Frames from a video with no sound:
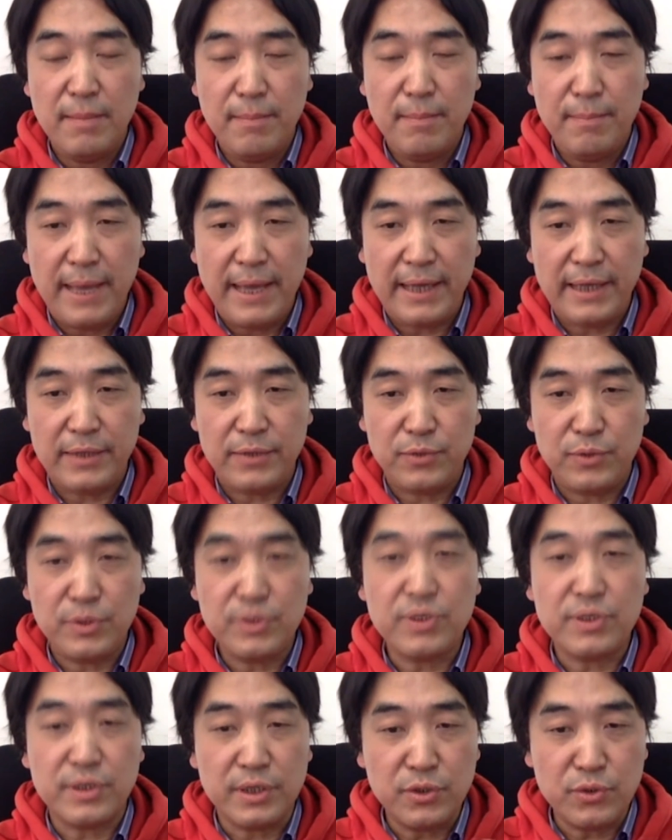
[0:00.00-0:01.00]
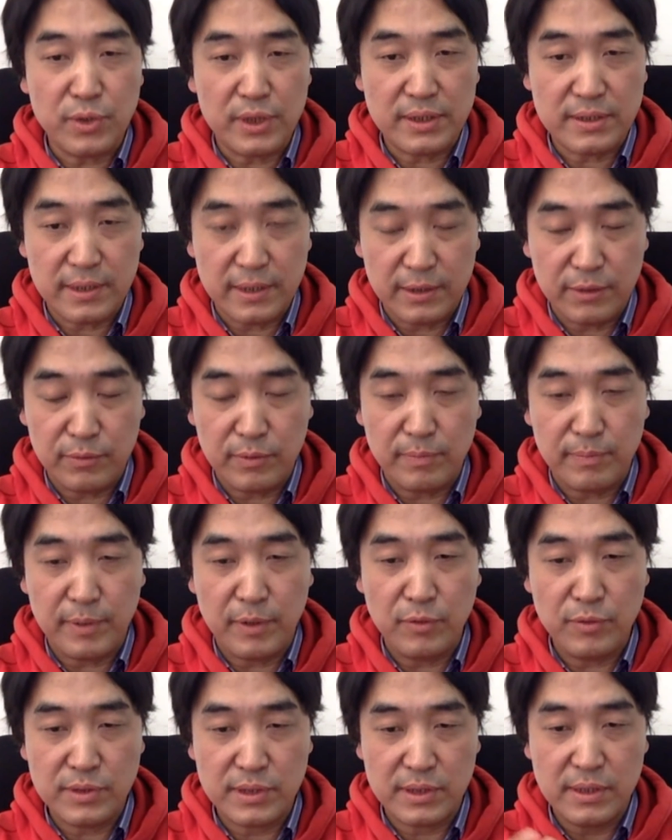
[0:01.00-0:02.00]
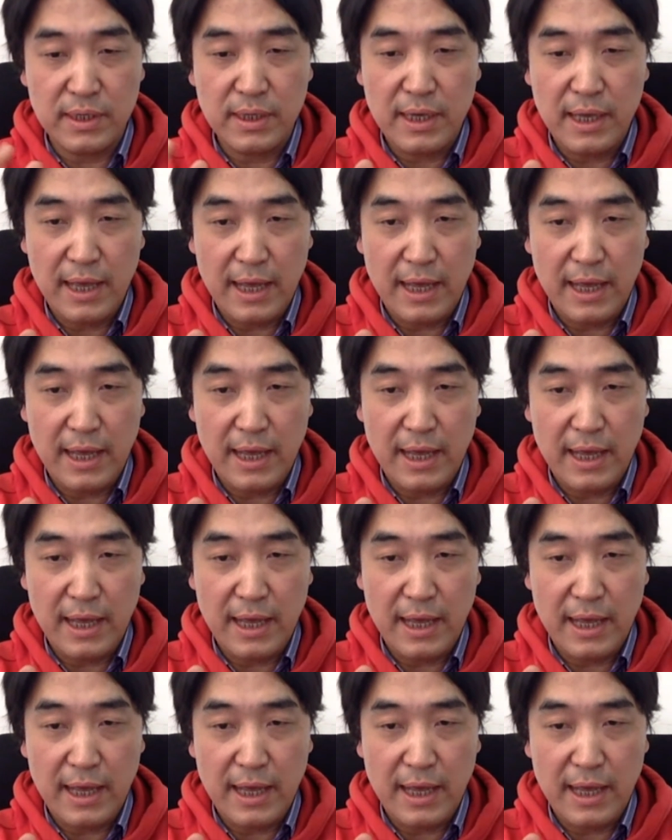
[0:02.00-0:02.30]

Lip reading: My research interests in both